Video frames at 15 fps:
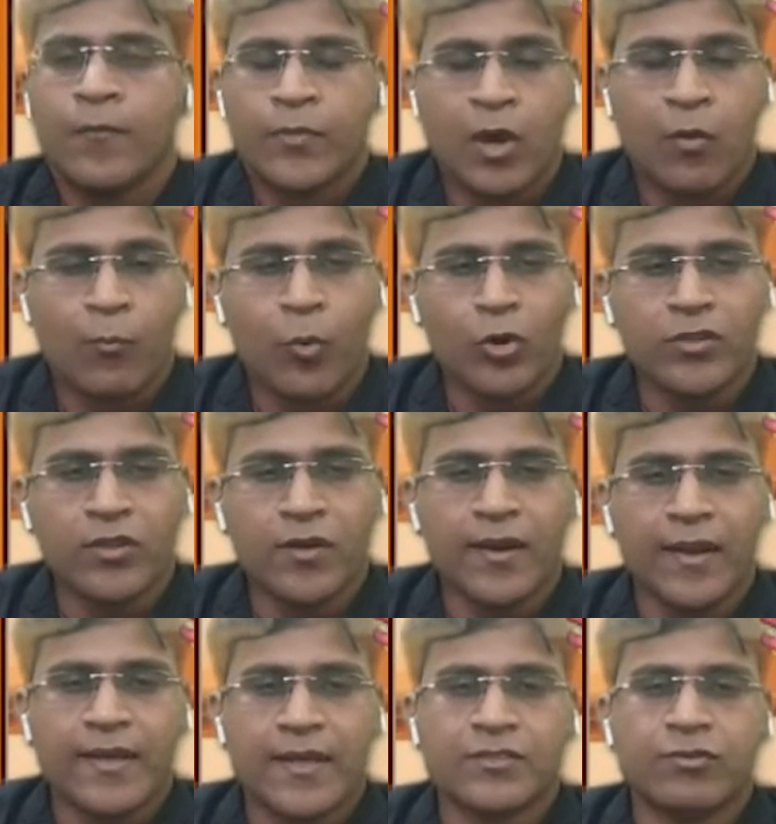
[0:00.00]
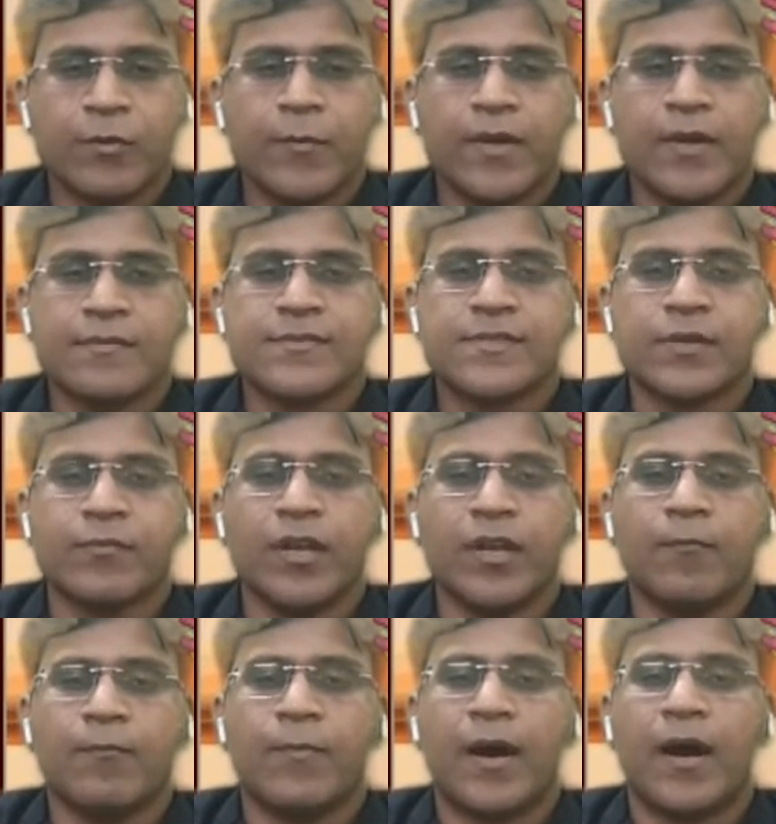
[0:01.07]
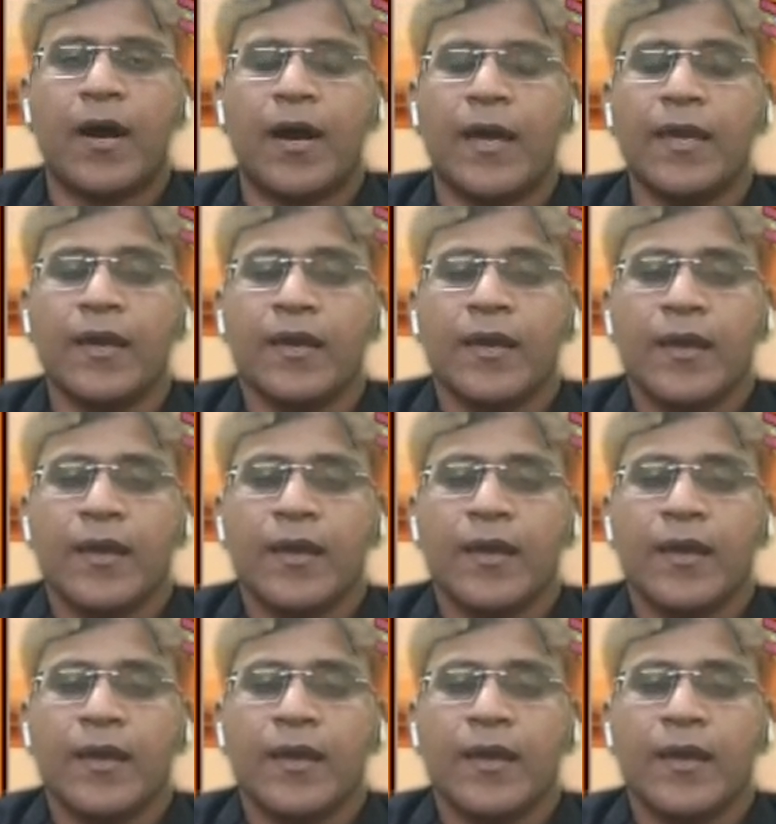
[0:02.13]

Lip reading: Now both the triangles will become similar by